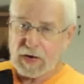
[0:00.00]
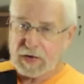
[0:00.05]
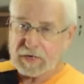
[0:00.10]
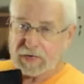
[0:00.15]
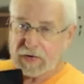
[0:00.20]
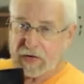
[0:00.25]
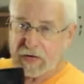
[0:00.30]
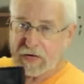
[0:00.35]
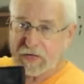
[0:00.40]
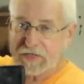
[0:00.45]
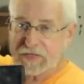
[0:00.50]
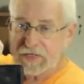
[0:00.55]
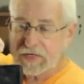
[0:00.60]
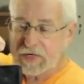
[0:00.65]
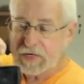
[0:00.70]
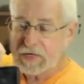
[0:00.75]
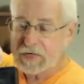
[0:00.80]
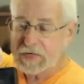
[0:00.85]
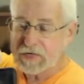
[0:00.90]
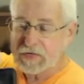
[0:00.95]
on the
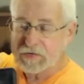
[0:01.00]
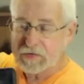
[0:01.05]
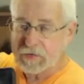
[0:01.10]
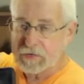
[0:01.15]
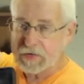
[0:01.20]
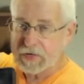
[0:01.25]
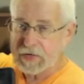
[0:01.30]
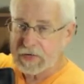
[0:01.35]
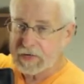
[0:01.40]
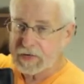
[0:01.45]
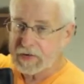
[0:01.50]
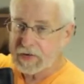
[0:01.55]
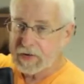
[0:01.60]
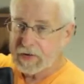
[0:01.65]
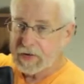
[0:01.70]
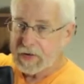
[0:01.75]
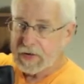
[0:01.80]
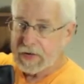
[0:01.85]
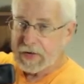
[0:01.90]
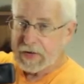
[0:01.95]
LCD screen
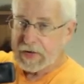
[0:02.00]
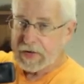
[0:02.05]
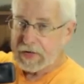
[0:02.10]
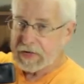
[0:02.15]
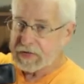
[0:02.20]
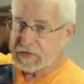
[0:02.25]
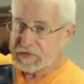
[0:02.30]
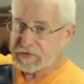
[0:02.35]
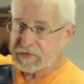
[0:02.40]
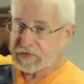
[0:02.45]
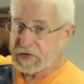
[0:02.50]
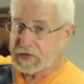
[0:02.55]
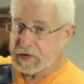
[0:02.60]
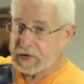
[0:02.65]
is